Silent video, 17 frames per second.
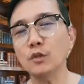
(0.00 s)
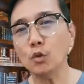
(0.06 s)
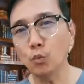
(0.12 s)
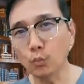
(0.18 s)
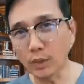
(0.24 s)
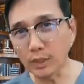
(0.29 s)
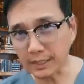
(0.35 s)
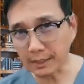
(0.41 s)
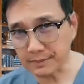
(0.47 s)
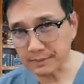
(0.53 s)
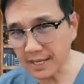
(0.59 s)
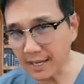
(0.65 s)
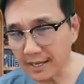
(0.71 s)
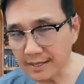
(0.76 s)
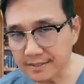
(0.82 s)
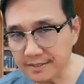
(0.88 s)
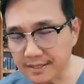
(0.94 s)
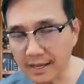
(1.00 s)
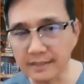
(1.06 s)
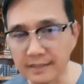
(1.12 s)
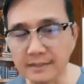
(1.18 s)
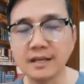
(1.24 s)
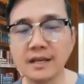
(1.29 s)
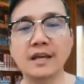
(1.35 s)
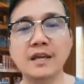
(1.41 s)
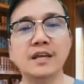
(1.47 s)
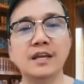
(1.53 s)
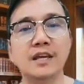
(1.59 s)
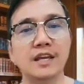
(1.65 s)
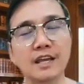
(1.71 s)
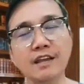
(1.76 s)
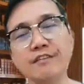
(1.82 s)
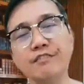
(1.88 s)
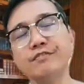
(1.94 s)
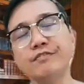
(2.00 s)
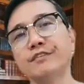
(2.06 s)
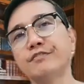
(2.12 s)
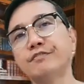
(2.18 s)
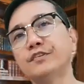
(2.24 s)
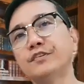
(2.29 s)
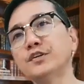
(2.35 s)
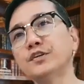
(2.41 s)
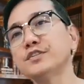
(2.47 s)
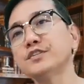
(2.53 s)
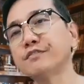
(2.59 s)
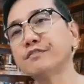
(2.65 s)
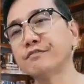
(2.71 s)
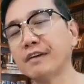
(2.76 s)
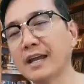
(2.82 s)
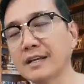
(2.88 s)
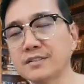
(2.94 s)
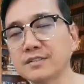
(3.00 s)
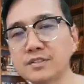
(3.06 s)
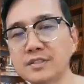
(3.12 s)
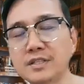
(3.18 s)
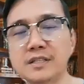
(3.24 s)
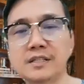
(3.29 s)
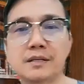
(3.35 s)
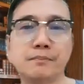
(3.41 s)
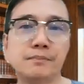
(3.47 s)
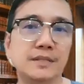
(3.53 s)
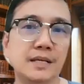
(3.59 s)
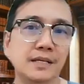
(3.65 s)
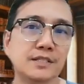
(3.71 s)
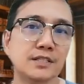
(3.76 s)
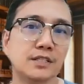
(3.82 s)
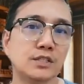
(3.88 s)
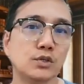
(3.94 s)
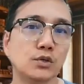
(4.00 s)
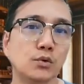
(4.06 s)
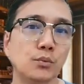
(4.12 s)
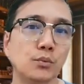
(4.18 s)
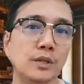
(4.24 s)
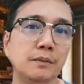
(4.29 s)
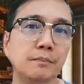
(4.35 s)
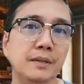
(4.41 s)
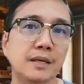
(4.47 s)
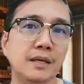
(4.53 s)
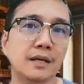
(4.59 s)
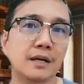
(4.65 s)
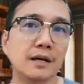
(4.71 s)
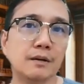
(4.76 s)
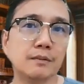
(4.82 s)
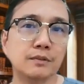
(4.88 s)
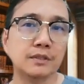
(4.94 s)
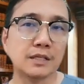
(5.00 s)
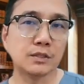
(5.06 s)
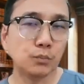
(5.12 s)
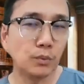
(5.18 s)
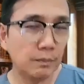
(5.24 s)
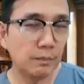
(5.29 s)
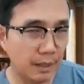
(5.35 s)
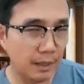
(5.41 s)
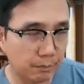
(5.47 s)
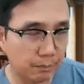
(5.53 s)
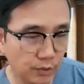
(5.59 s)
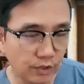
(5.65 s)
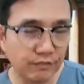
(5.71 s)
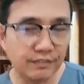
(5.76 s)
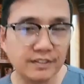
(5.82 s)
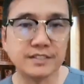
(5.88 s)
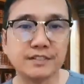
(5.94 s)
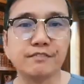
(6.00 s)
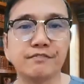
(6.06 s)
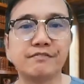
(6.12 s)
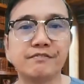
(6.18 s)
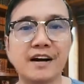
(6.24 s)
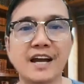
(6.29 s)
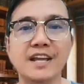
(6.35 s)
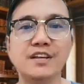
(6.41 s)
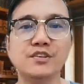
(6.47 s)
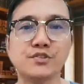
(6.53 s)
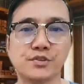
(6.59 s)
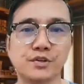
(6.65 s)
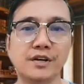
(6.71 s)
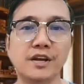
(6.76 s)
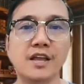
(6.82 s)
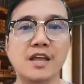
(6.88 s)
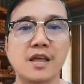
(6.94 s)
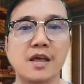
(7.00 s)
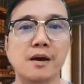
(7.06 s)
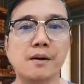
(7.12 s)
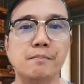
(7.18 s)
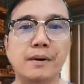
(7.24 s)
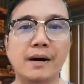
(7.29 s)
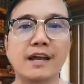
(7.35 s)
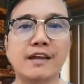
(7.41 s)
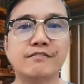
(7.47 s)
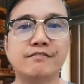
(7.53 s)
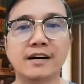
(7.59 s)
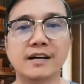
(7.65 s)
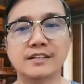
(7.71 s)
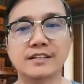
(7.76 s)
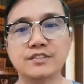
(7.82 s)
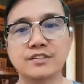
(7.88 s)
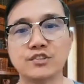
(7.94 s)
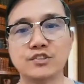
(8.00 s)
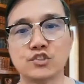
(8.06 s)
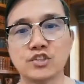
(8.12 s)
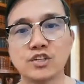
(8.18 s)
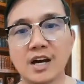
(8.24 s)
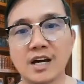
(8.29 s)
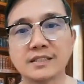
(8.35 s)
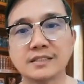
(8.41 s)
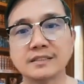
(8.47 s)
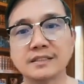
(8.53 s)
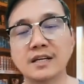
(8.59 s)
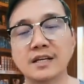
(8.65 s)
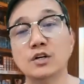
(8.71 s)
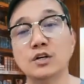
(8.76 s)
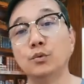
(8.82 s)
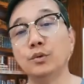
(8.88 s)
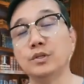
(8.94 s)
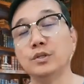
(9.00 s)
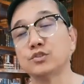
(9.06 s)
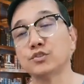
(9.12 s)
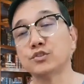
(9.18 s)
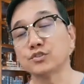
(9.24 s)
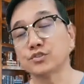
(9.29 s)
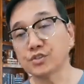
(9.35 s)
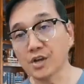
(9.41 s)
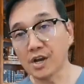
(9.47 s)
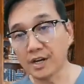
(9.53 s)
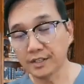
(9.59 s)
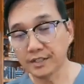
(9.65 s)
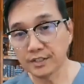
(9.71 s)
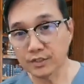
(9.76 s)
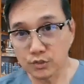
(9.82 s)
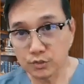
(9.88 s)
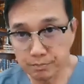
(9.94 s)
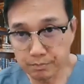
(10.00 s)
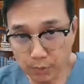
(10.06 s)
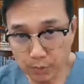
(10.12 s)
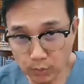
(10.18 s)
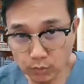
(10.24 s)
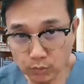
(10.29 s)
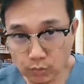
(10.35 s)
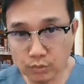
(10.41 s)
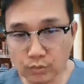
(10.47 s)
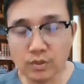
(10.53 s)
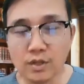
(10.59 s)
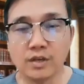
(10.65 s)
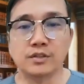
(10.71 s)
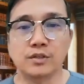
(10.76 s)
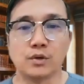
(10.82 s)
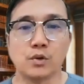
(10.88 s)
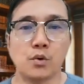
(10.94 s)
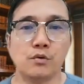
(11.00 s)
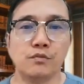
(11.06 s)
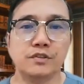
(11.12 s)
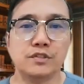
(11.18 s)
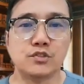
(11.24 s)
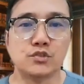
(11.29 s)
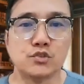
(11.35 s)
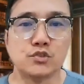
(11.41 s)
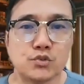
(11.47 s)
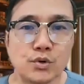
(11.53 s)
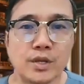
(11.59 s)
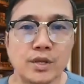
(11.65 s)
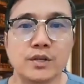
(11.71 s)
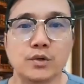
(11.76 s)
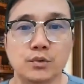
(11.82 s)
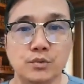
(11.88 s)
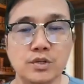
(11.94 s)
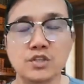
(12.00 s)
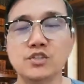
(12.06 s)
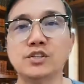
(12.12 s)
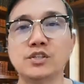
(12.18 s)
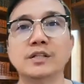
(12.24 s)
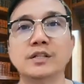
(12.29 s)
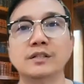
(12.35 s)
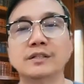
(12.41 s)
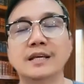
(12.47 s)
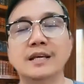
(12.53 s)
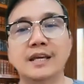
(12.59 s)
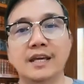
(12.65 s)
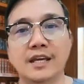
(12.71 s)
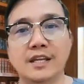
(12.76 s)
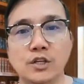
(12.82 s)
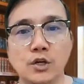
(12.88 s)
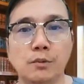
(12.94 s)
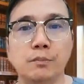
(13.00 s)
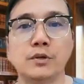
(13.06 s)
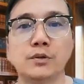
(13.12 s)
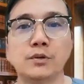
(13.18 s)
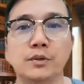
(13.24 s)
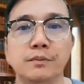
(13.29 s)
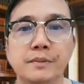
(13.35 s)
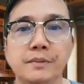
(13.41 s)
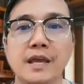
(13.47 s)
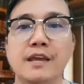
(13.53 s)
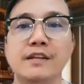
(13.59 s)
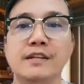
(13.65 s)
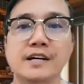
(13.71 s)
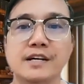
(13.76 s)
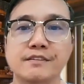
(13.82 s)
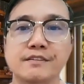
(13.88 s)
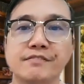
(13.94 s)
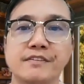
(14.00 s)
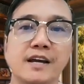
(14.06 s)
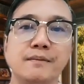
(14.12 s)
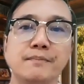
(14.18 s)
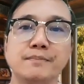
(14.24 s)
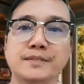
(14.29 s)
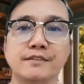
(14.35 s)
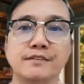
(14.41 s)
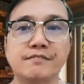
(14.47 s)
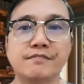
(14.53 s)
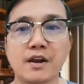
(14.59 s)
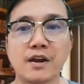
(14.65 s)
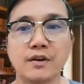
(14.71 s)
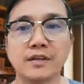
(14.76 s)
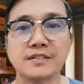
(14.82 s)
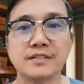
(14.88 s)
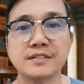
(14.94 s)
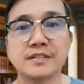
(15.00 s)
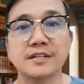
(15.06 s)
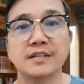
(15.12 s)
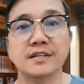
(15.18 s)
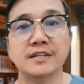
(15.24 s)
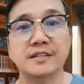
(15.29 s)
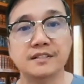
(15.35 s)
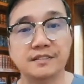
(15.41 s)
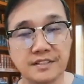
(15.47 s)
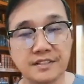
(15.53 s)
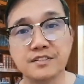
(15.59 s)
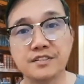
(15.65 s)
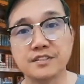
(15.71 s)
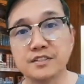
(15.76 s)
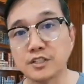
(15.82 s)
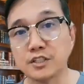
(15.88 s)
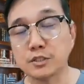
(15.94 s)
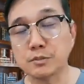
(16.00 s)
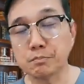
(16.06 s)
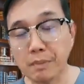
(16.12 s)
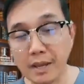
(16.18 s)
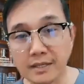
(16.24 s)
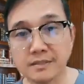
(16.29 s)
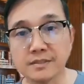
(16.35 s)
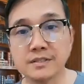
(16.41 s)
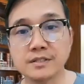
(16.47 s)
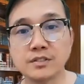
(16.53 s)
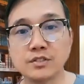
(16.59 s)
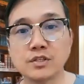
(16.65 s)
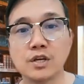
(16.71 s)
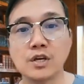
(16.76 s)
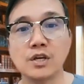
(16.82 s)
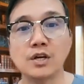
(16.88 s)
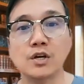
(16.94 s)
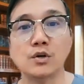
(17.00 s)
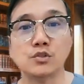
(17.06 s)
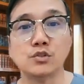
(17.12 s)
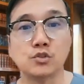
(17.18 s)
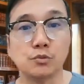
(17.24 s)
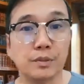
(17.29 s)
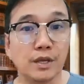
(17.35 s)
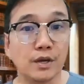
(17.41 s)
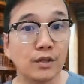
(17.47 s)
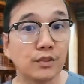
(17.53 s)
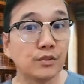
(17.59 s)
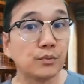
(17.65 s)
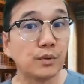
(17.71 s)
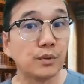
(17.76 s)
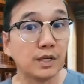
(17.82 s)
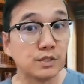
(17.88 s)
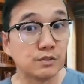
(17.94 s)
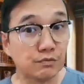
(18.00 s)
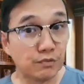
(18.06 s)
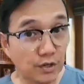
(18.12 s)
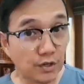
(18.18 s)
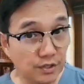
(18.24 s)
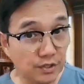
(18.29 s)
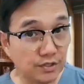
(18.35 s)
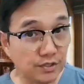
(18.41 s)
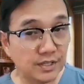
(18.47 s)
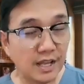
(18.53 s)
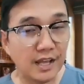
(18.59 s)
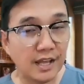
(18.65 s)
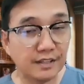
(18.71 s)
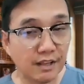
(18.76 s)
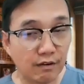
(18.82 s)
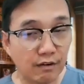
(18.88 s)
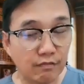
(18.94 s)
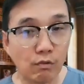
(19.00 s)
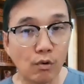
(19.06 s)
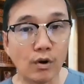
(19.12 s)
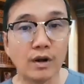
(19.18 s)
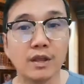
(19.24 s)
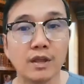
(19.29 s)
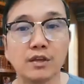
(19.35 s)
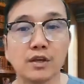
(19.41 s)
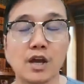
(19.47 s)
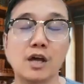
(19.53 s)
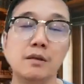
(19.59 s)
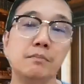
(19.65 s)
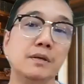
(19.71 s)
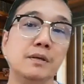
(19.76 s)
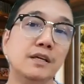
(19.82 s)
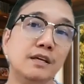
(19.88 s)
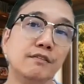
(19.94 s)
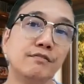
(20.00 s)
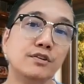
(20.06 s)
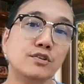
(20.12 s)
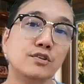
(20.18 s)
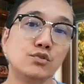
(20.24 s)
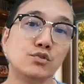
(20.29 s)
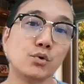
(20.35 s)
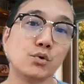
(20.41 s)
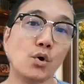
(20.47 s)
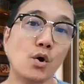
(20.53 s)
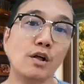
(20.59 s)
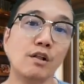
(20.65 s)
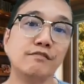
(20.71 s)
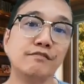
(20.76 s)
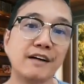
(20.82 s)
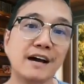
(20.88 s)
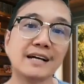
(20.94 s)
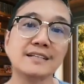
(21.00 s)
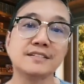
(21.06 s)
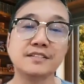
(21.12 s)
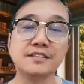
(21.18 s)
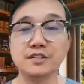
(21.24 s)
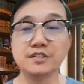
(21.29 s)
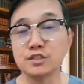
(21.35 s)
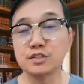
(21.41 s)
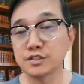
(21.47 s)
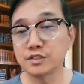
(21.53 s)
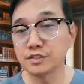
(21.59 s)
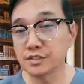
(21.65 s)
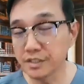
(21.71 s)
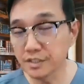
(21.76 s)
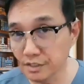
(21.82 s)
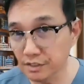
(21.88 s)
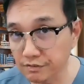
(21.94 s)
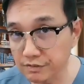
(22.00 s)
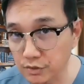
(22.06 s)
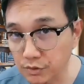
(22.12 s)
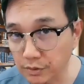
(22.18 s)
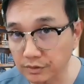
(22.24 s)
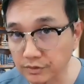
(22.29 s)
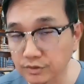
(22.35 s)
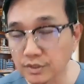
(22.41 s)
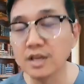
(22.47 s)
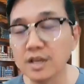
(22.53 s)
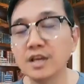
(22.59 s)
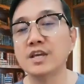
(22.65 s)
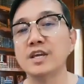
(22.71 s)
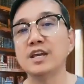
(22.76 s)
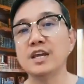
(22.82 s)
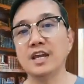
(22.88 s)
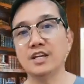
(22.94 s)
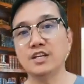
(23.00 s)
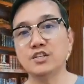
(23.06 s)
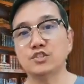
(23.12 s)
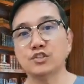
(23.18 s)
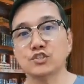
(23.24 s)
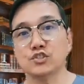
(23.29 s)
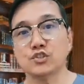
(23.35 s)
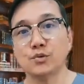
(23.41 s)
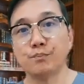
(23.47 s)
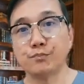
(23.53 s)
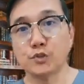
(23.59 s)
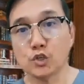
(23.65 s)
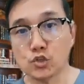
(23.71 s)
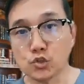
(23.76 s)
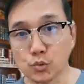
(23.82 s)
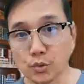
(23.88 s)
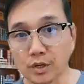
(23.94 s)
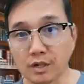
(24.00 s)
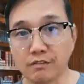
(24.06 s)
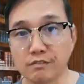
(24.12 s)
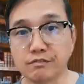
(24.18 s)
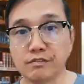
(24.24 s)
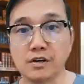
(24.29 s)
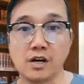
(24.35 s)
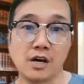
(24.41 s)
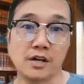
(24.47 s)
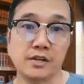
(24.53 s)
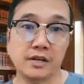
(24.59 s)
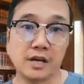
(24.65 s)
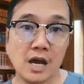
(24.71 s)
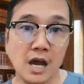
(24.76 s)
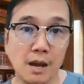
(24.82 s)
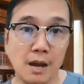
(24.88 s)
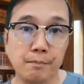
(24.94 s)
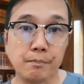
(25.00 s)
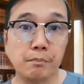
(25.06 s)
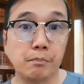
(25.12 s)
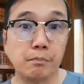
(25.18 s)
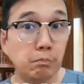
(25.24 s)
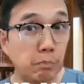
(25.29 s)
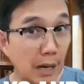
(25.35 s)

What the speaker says: What I'm saying is that if the first vaccine updated will be approved is the Pfizer bivalent shot, which targets both the COVID strain original and the Omicron BA.5 subvariant, this is expected to be authorized first and therefore can be given to all vaccinated individuals ages 12 and up.